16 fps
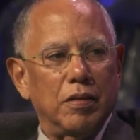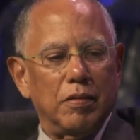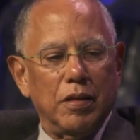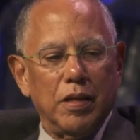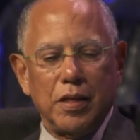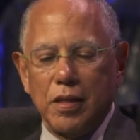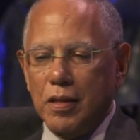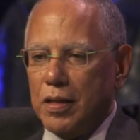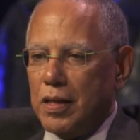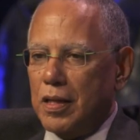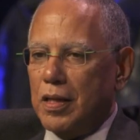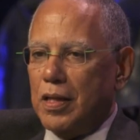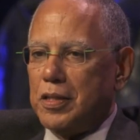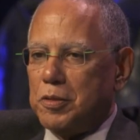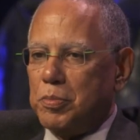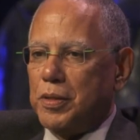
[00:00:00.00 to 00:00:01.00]
let,
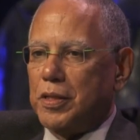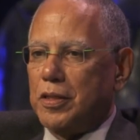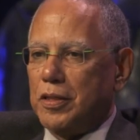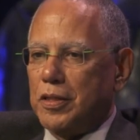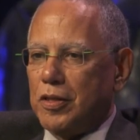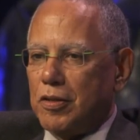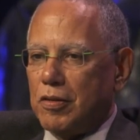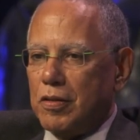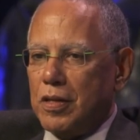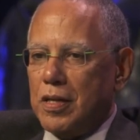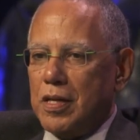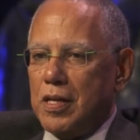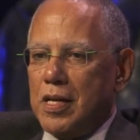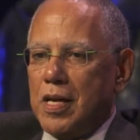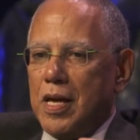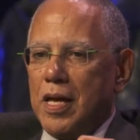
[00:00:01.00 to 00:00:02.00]
let's be clear.
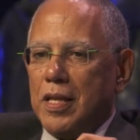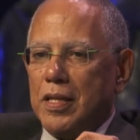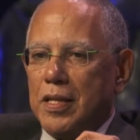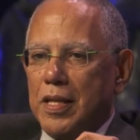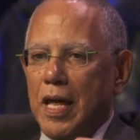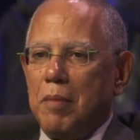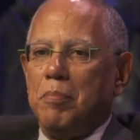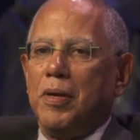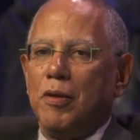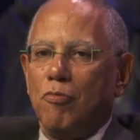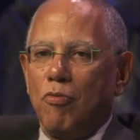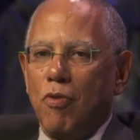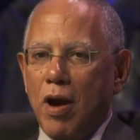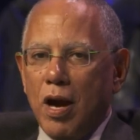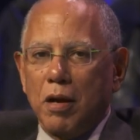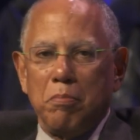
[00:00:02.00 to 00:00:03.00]
That may
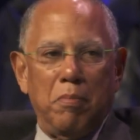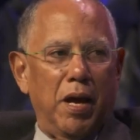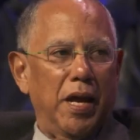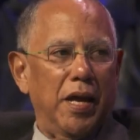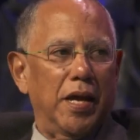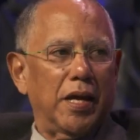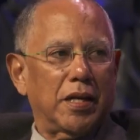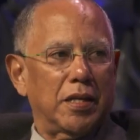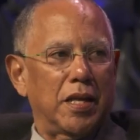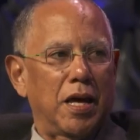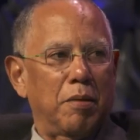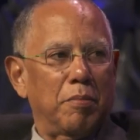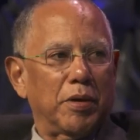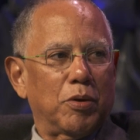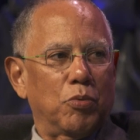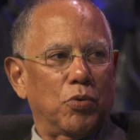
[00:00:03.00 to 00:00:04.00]
rock my
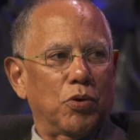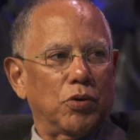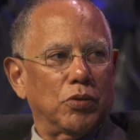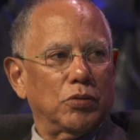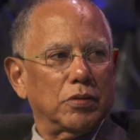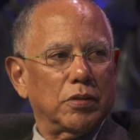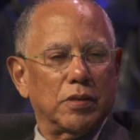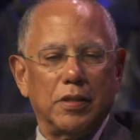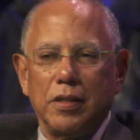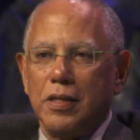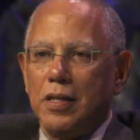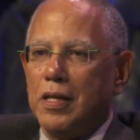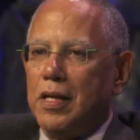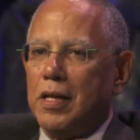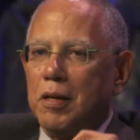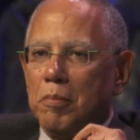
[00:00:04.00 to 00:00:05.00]
economic world,
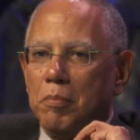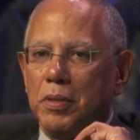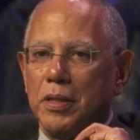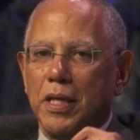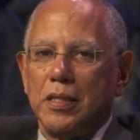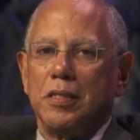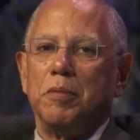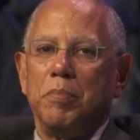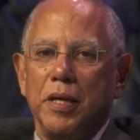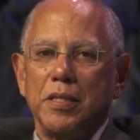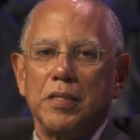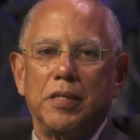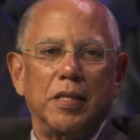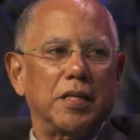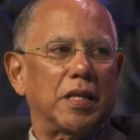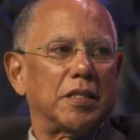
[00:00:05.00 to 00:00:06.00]
but that's the
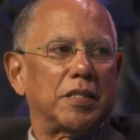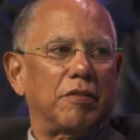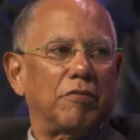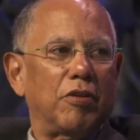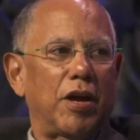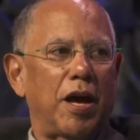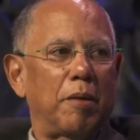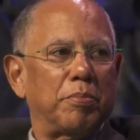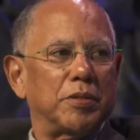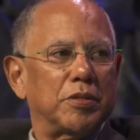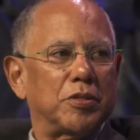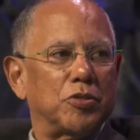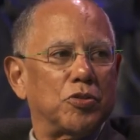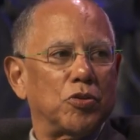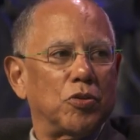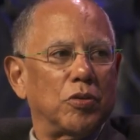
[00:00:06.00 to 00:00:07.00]
best thing that's ever happened
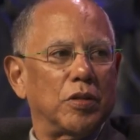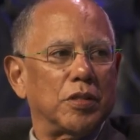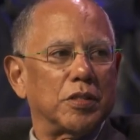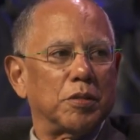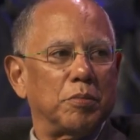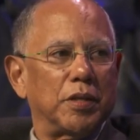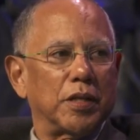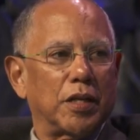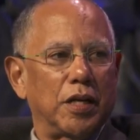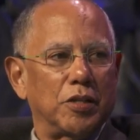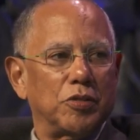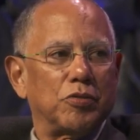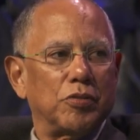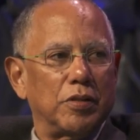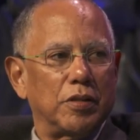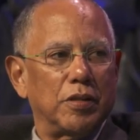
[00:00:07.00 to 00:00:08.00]
to journalism in the
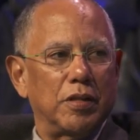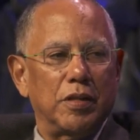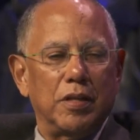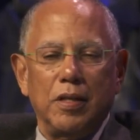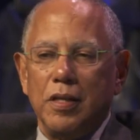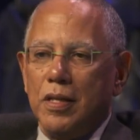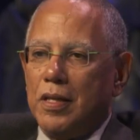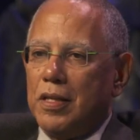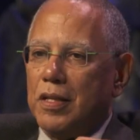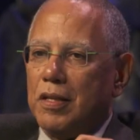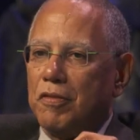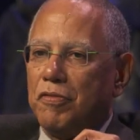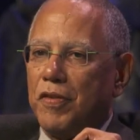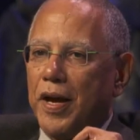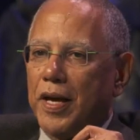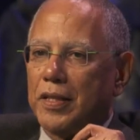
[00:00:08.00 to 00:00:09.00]
country. The
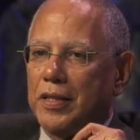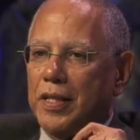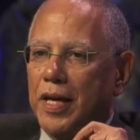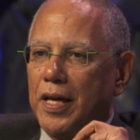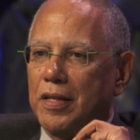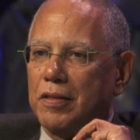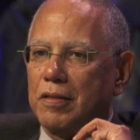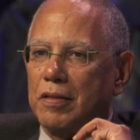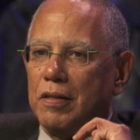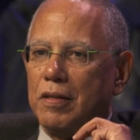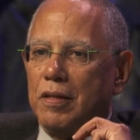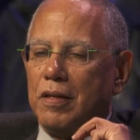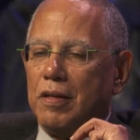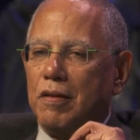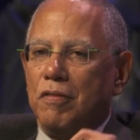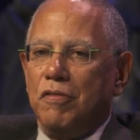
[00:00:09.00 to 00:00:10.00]
fact that
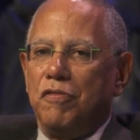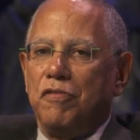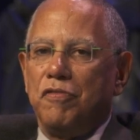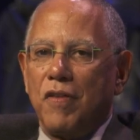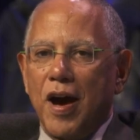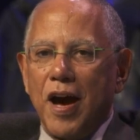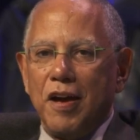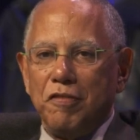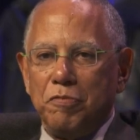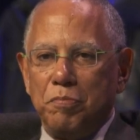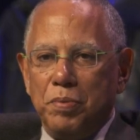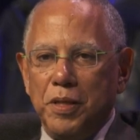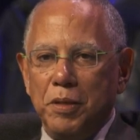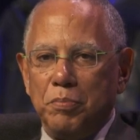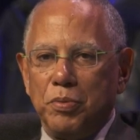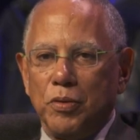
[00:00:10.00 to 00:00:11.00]
five
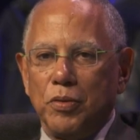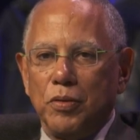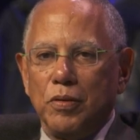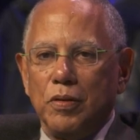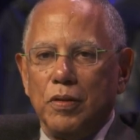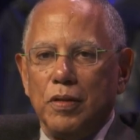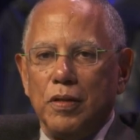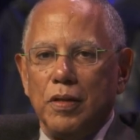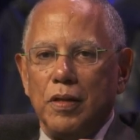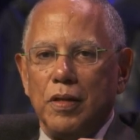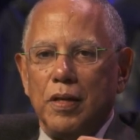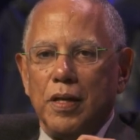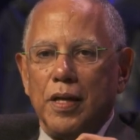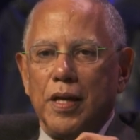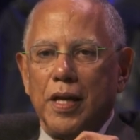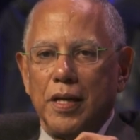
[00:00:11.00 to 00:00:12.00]
people
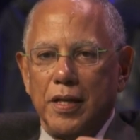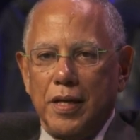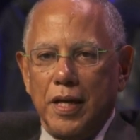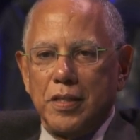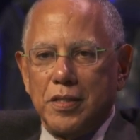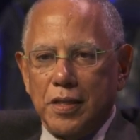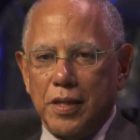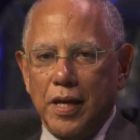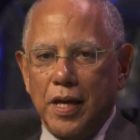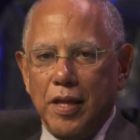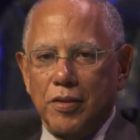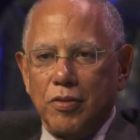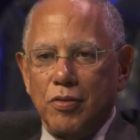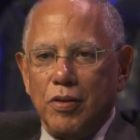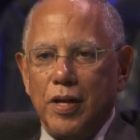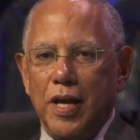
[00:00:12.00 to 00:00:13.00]
can get
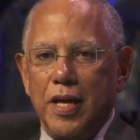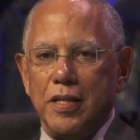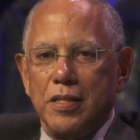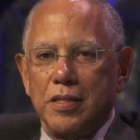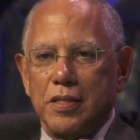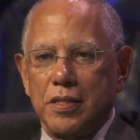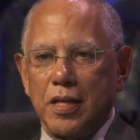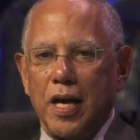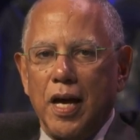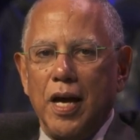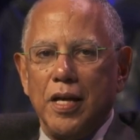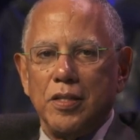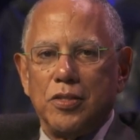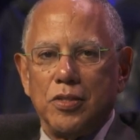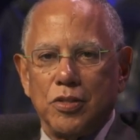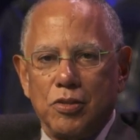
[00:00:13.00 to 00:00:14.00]
together and
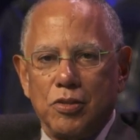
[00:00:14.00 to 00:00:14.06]
decide to